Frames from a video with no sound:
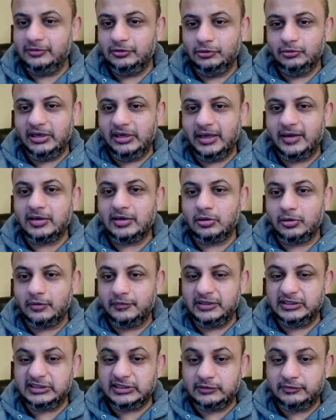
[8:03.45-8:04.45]
you'll have a lot
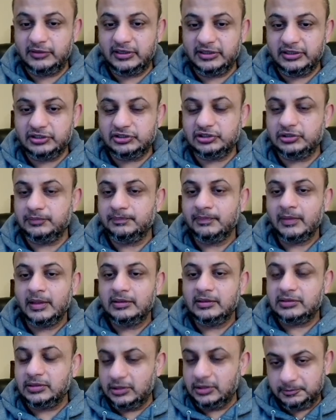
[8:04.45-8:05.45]
of disadvantage.
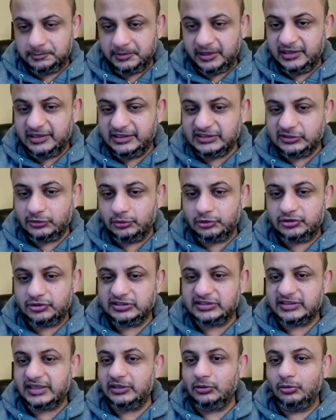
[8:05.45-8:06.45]
Third-party
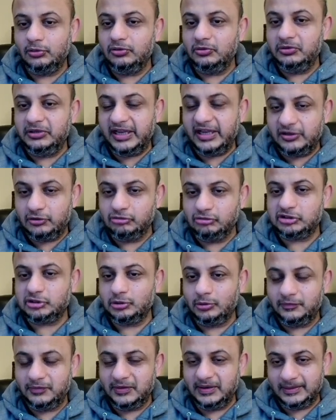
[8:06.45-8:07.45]
solutions can only take you
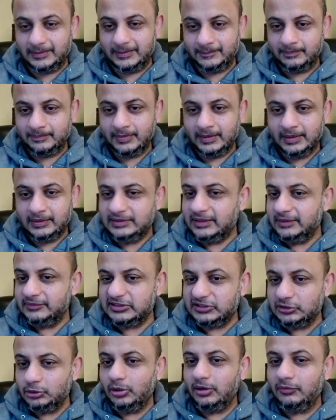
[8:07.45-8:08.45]
so far. There
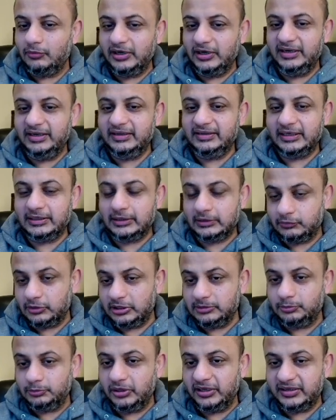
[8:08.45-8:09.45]
is no avoiding that at
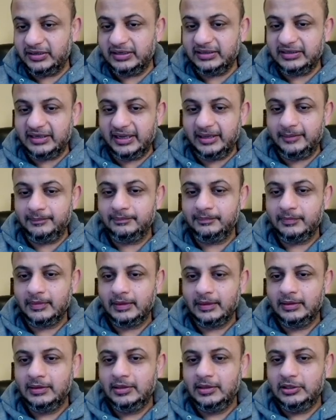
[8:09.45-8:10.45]
one point in time,
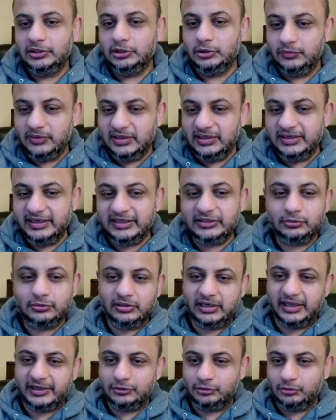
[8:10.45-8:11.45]
you will need to
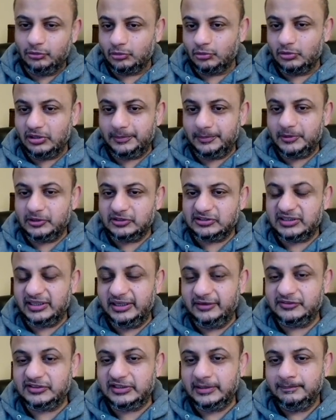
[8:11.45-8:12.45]
roll up your
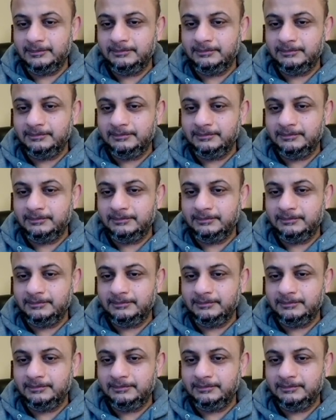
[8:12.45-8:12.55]
sleeves